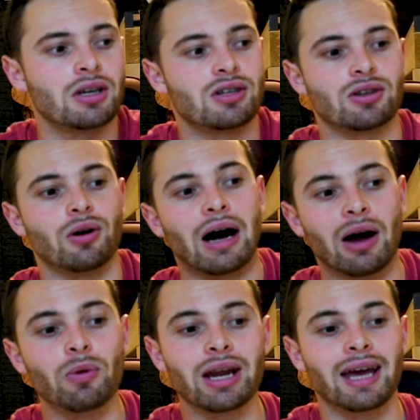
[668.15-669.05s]
So
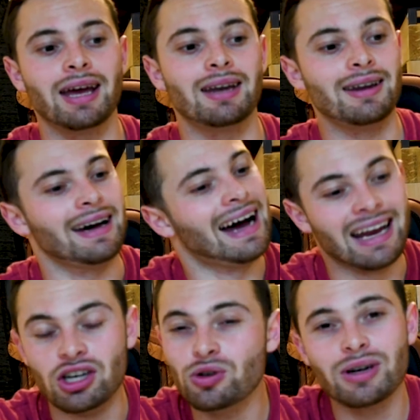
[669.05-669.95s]
I went ahead,
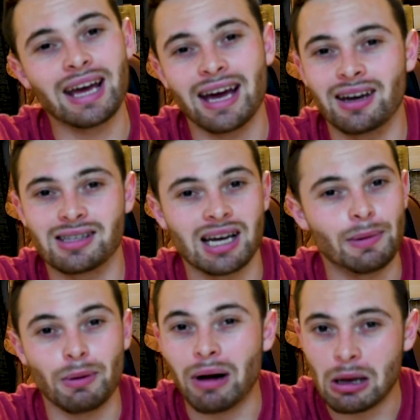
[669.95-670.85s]
I knew it ahead of
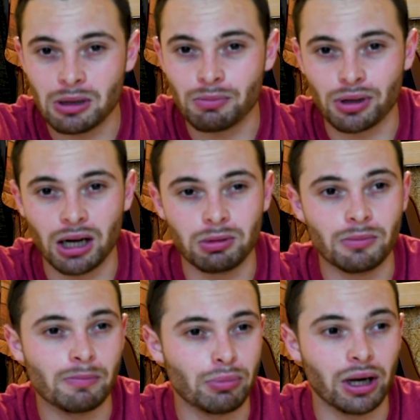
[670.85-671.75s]
time, it might be a
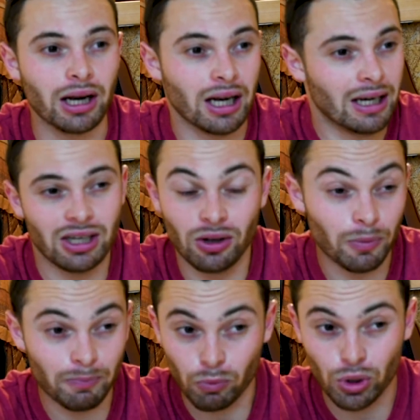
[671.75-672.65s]
problem, but you know,
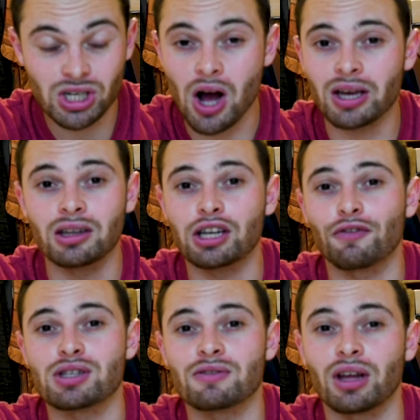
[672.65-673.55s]
we're talking the
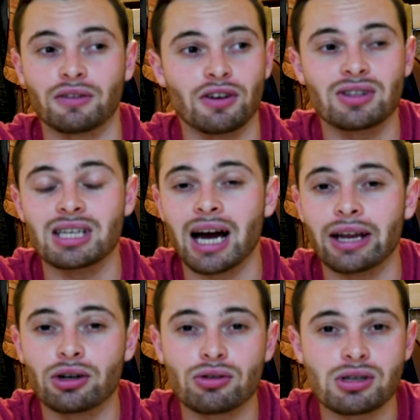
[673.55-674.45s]
difference of like
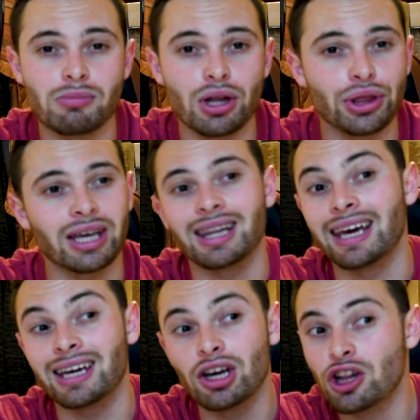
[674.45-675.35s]
59 euros a month and
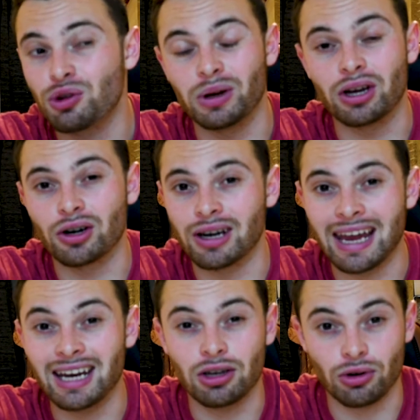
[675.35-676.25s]
like
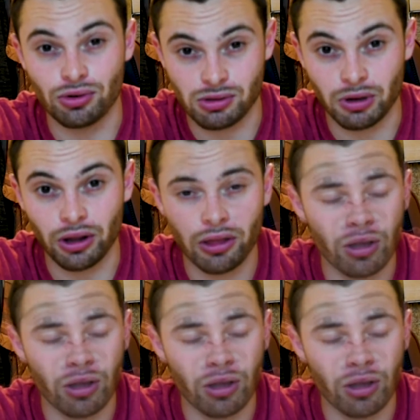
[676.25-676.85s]
380 euros a month.